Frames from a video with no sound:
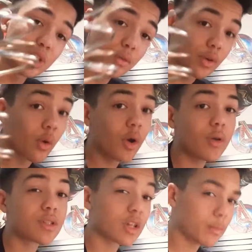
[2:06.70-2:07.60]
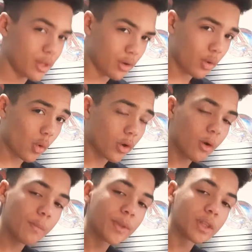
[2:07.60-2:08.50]
silver coil is going to be your
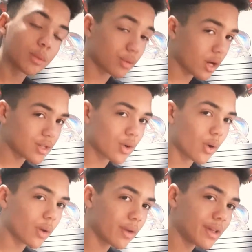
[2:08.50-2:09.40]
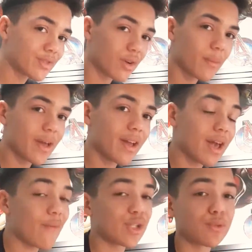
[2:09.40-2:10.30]
coil. The bronze coil is from a
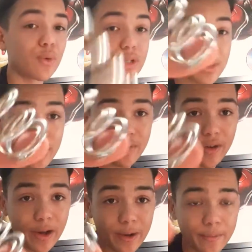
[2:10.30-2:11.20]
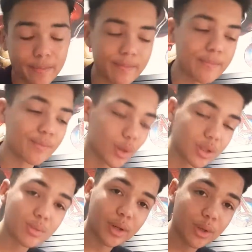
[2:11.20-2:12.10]
Adventure Force Spring Fire.
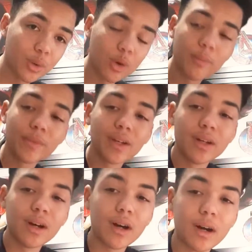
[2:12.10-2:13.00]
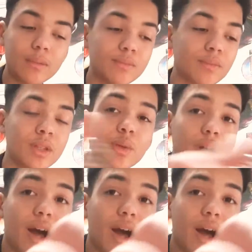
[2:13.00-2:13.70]
It's pretty cool. Um, you